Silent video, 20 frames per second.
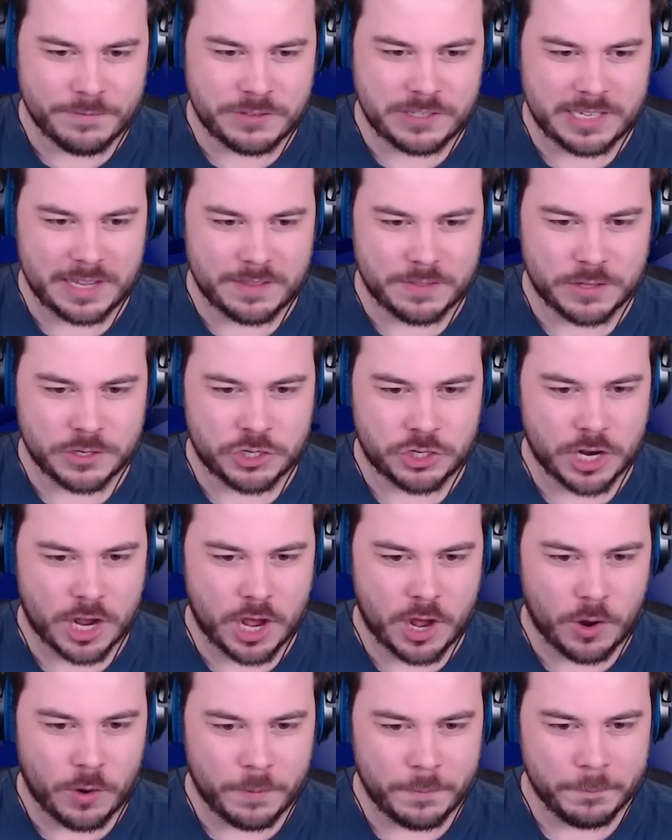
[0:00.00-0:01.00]
seen the
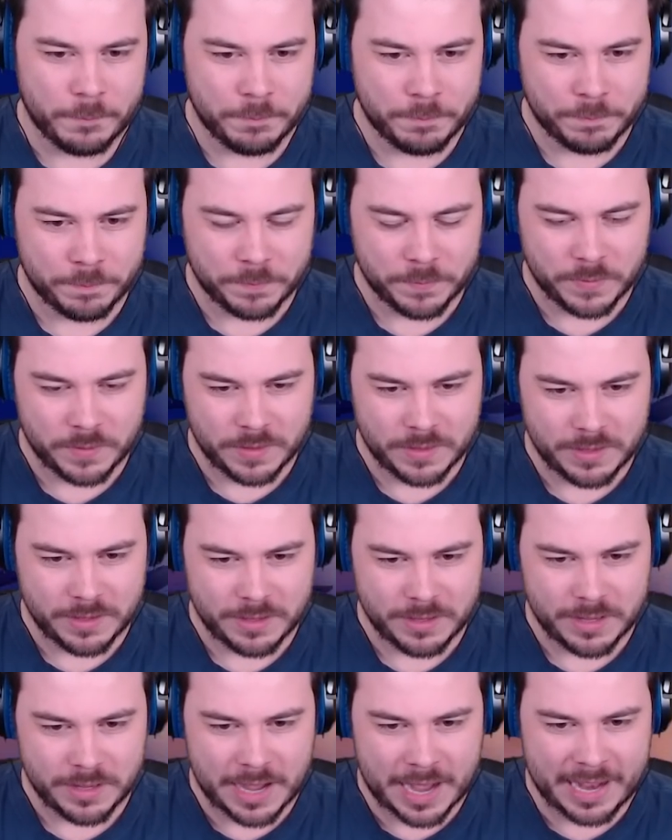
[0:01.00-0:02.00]
show.
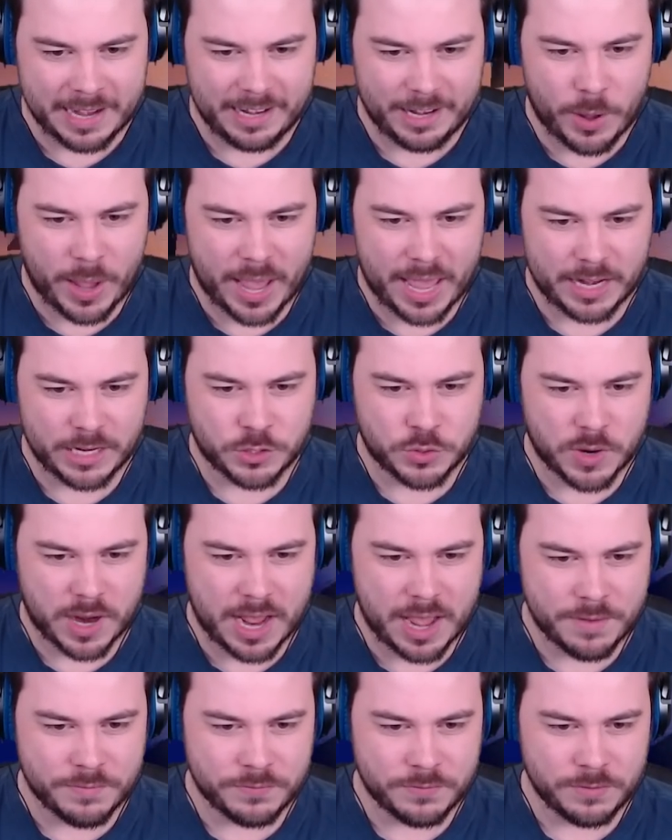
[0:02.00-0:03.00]
I don't know how to
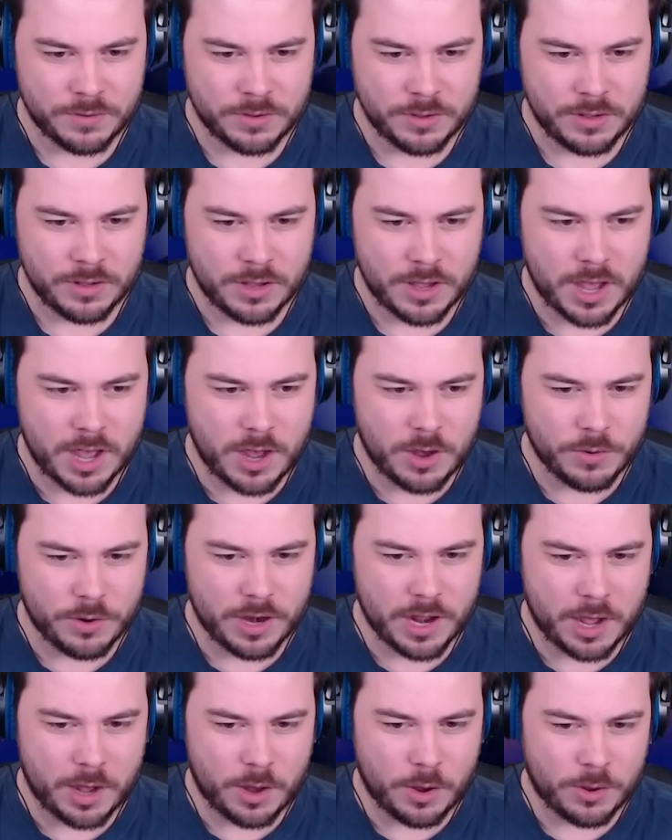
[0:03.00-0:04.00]
drive. Oh
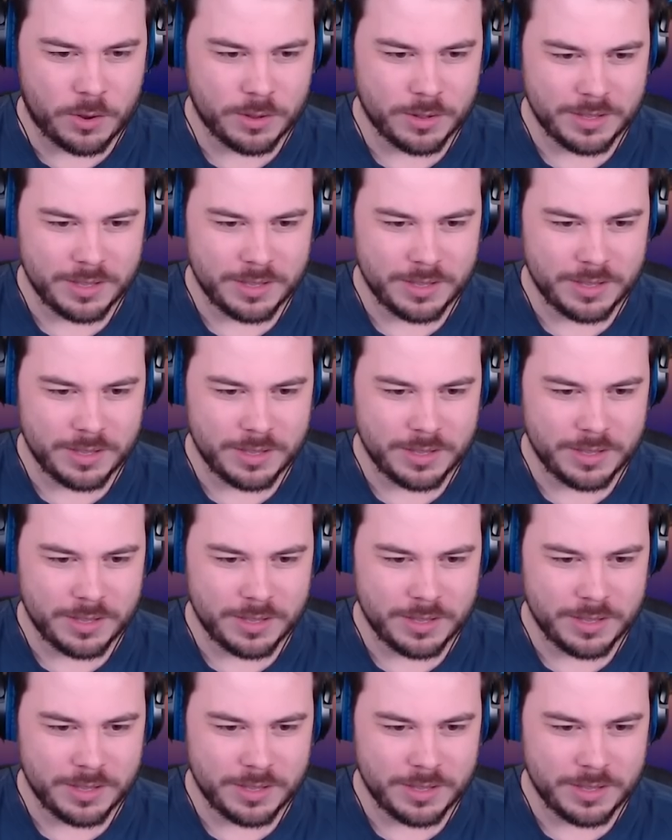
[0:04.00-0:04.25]
no.